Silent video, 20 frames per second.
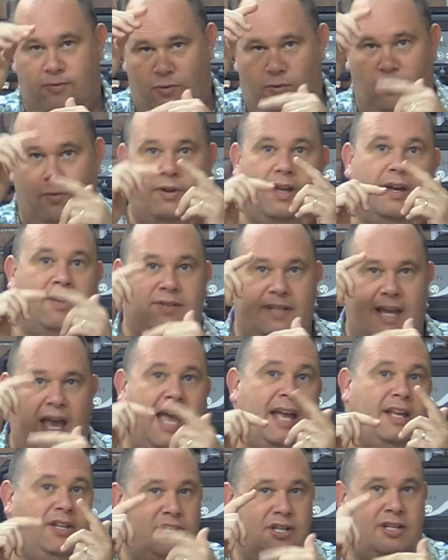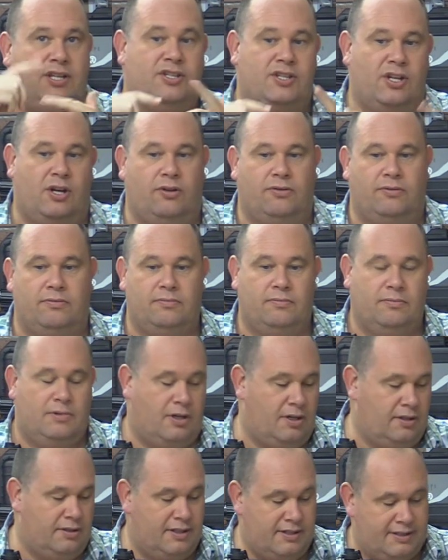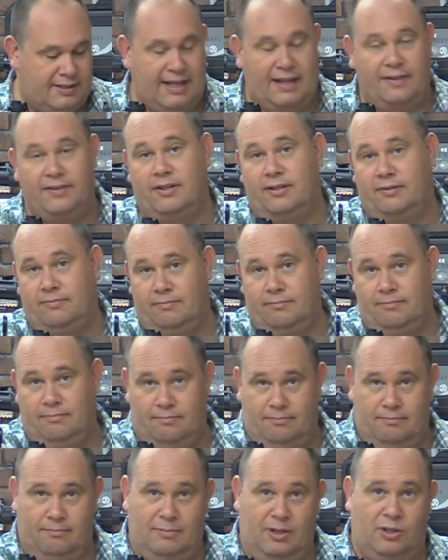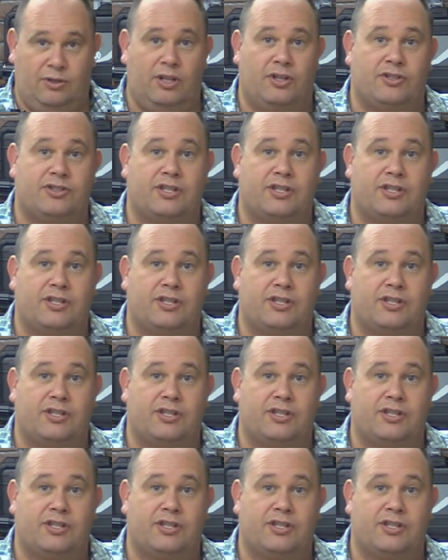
all those etchings on a standard mil dot